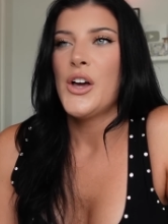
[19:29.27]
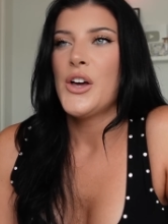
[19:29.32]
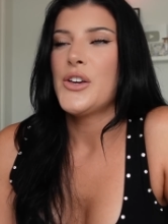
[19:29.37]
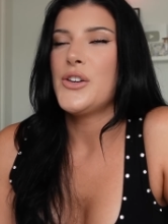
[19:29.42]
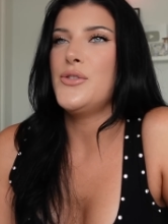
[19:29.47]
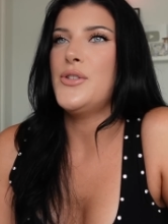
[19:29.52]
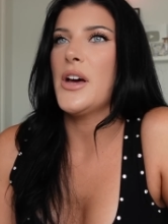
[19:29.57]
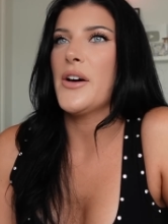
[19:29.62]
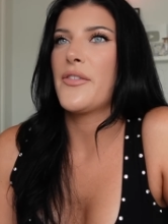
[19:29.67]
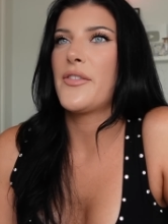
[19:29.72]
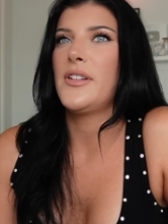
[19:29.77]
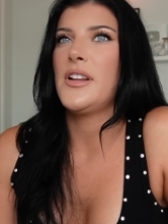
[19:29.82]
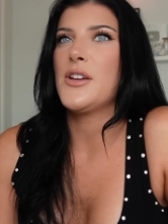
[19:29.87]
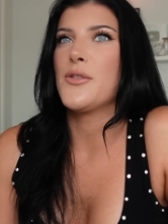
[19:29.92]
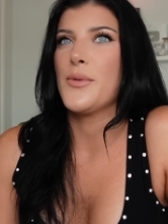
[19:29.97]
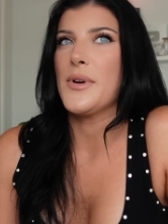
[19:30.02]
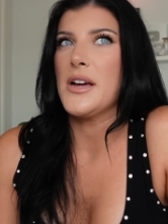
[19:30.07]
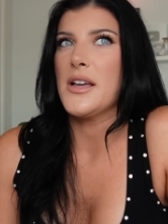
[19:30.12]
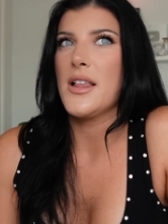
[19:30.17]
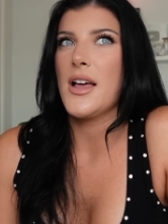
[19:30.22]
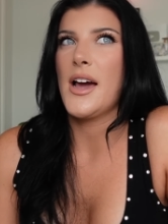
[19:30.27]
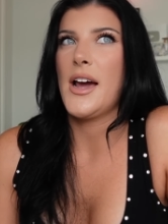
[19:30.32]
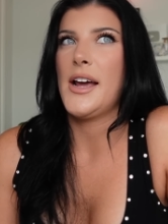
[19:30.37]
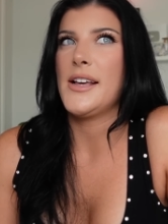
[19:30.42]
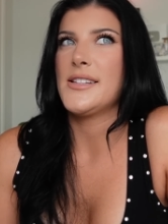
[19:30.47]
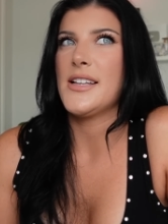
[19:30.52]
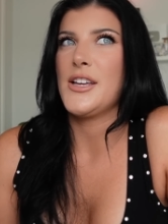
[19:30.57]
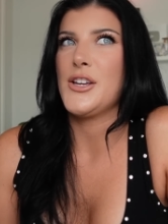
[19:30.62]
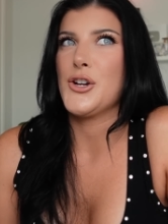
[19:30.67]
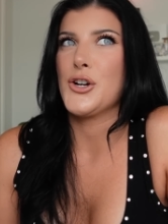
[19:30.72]
You definitely
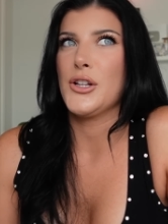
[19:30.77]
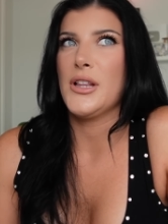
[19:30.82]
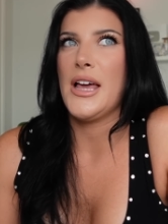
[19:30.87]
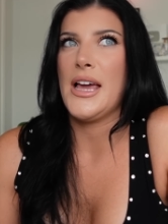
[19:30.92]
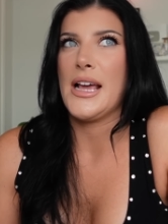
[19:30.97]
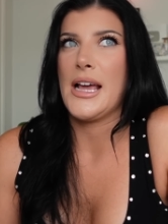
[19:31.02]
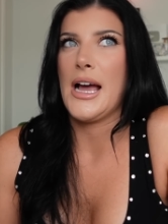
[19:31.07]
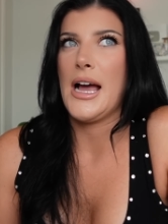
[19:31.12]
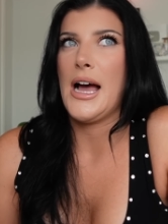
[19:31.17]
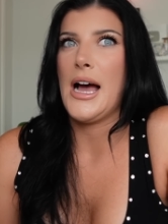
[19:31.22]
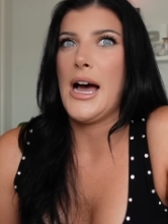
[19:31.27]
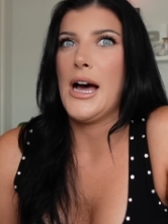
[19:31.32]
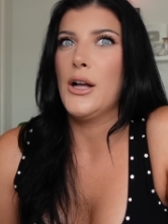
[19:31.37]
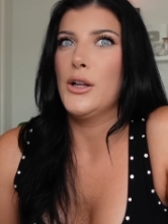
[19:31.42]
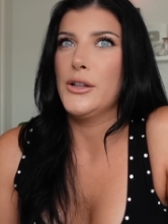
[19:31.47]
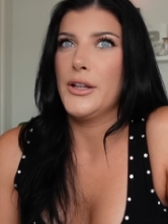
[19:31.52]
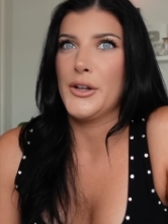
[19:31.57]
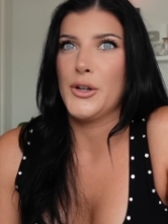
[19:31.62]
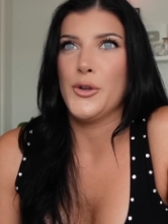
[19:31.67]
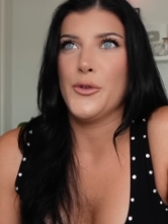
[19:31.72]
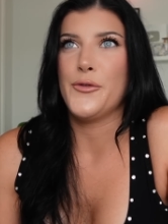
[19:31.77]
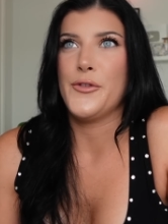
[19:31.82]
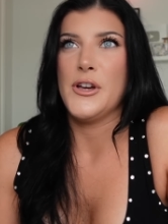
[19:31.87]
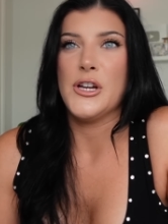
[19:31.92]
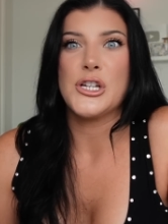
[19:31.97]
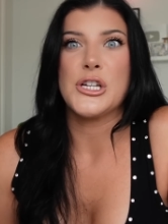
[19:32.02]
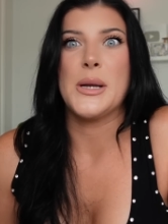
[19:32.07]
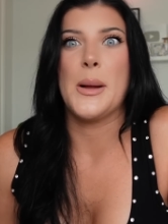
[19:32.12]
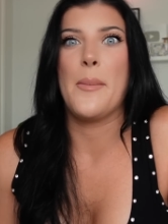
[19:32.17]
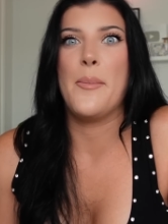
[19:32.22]
realize that you're like a little
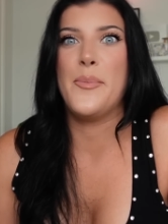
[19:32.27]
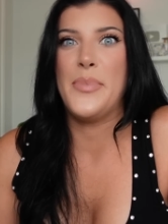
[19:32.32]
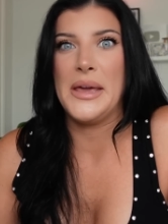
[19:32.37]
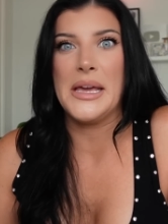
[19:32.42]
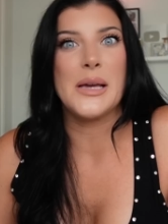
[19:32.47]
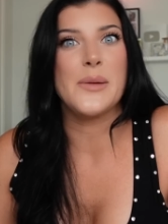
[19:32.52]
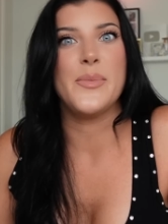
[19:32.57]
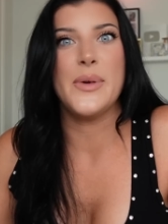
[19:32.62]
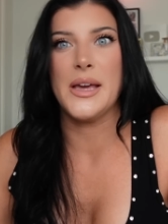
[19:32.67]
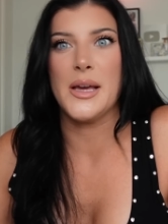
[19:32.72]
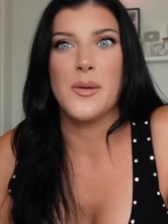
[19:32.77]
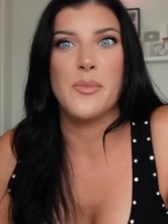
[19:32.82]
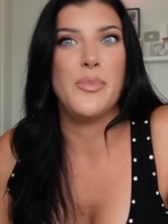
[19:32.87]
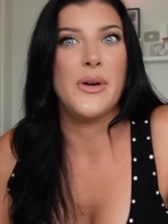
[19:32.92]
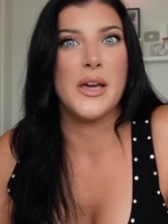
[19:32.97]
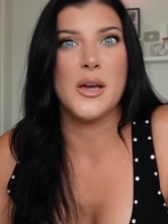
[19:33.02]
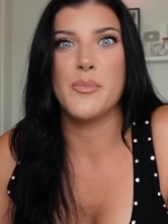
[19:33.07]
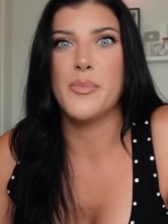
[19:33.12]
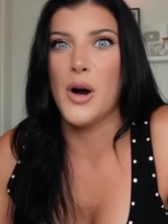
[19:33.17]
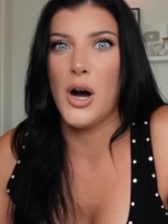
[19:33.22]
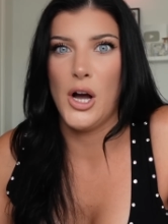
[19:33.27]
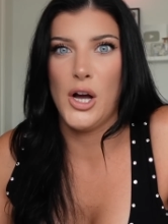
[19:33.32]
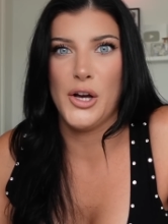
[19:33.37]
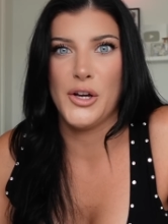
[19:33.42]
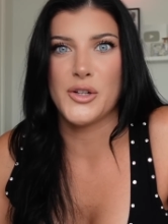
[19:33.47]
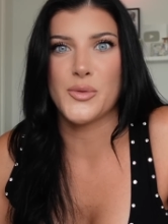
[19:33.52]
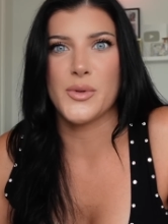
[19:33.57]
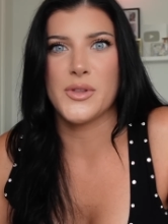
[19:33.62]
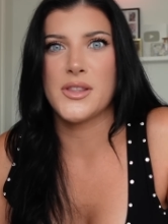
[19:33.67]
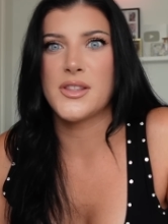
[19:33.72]
fish in a big, big, big
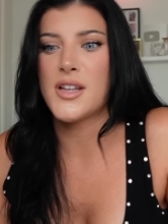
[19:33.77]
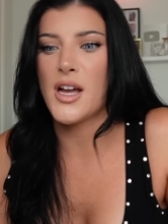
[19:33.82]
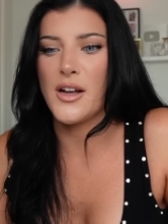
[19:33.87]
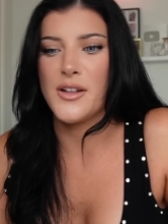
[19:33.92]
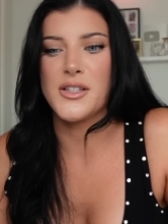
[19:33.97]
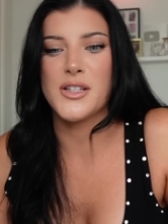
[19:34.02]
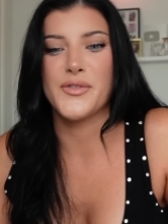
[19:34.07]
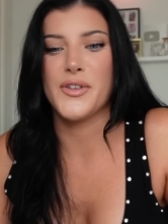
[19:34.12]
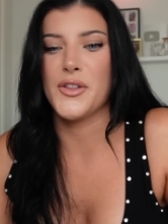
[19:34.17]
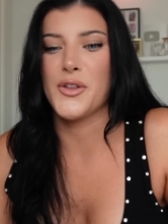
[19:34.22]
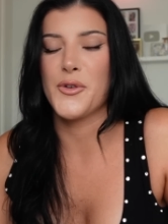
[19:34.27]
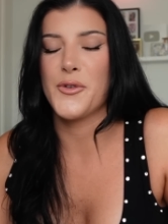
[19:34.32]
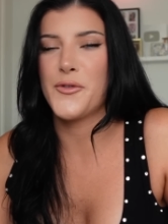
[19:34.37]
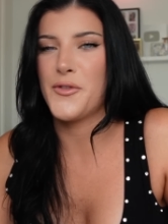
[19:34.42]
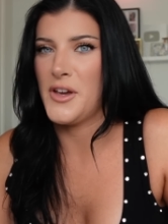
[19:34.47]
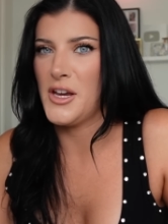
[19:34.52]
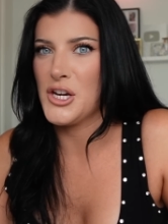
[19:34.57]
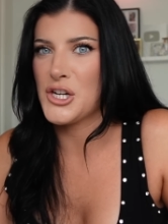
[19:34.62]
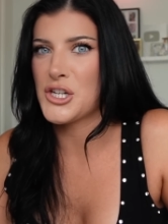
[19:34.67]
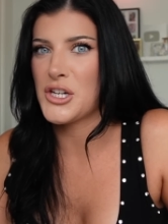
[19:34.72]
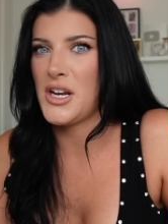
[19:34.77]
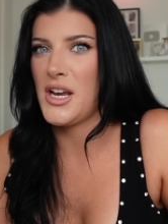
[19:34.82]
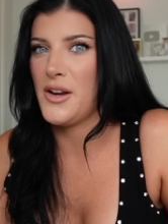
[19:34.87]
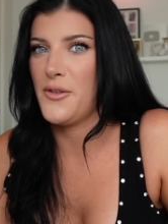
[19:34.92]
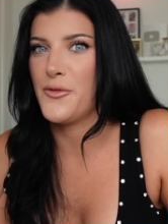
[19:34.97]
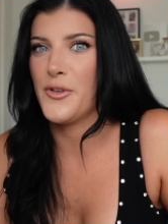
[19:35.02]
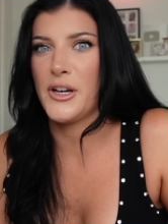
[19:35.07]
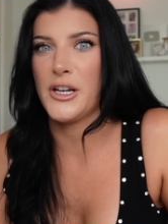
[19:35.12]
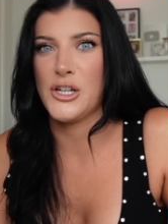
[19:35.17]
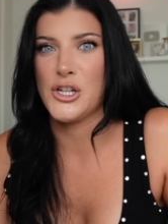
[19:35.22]
pond with tons of other fish and
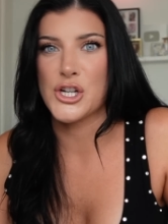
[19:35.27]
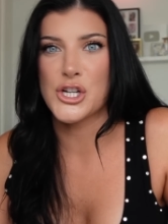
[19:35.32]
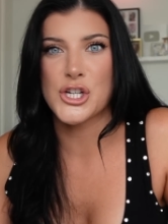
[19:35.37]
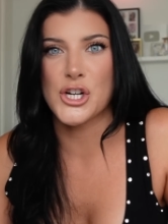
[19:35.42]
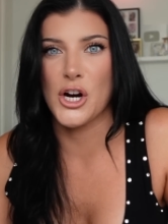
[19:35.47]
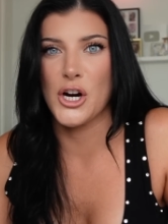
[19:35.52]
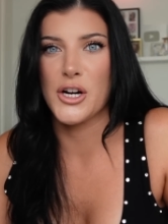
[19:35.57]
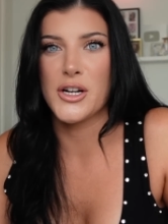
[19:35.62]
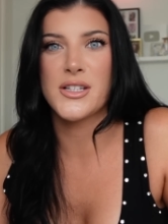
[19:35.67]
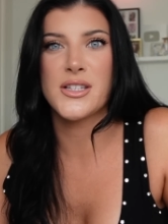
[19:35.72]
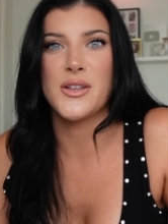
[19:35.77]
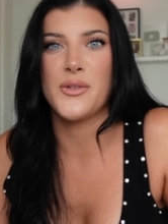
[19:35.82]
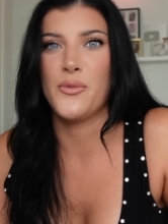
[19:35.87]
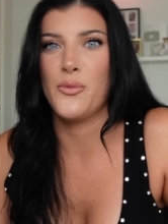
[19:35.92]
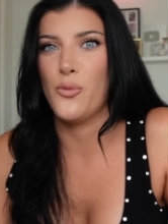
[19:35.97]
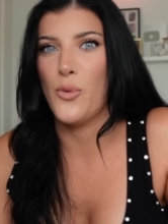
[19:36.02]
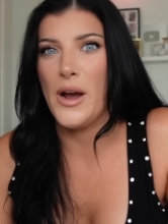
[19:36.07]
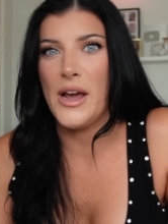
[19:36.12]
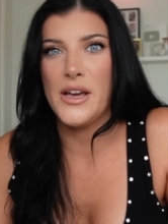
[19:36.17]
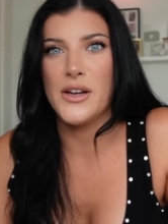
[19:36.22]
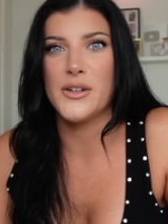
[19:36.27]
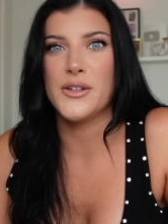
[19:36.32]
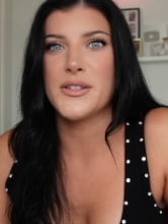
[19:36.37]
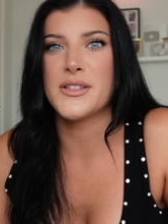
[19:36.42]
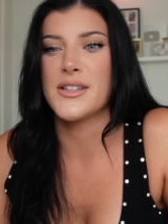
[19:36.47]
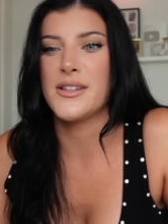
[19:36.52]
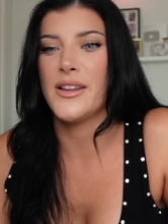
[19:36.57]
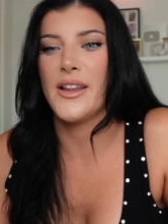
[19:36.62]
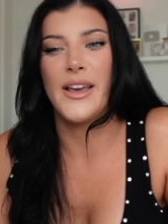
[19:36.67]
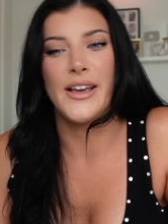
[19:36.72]
fucking sharks and whales
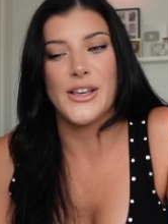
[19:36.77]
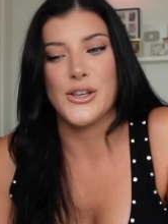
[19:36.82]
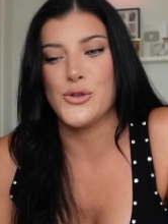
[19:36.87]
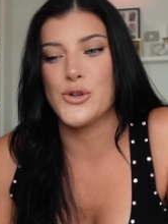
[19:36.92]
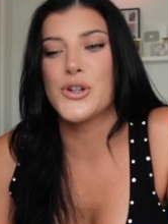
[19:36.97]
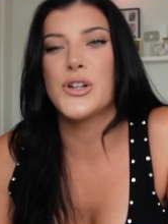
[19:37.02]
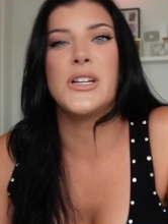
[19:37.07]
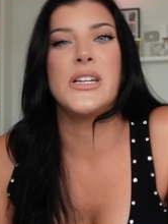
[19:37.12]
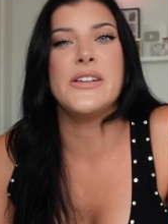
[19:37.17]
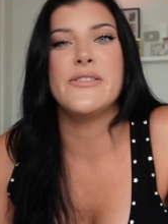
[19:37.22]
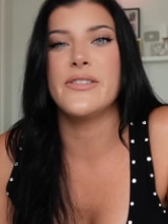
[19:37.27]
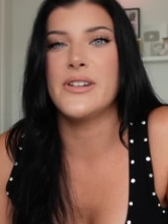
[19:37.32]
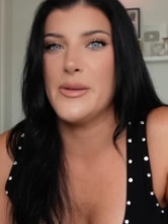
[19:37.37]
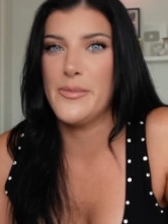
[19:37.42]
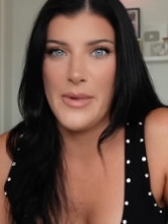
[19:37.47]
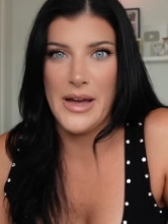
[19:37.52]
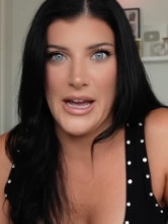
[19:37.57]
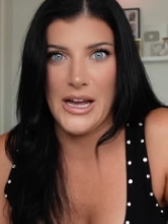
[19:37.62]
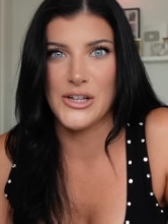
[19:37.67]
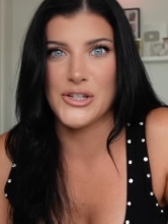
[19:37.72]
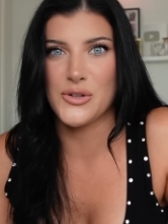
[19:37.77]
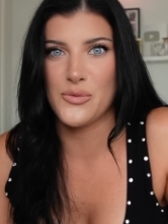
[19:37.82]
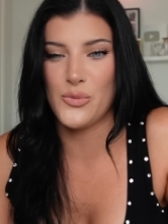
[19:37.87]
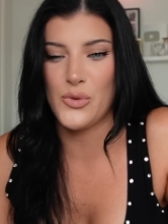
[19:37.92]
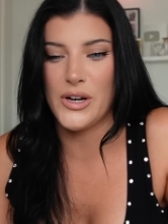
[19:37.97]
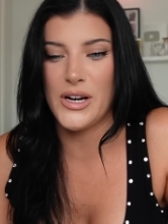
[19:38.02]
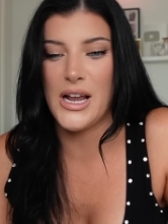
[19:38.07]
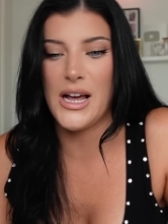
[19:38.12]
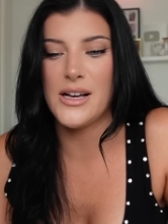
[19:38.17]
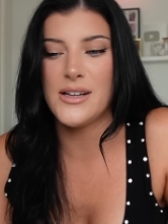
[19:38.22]
and like you couldn't even imagine
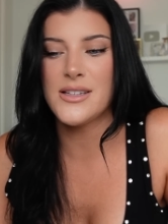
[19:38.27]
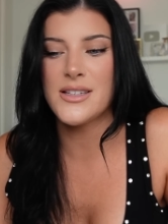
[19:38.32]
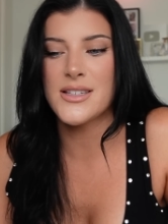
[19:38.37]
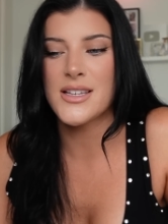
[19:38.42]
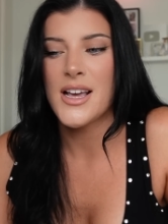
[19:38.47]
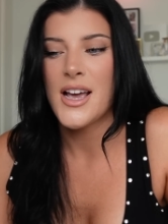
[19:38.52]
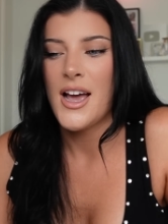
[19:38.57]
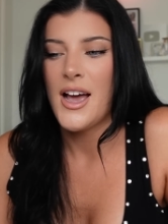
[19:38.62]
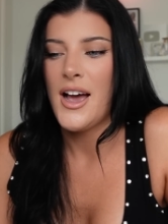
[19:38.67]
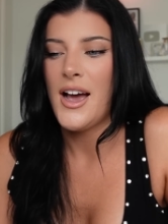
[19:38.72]
what else.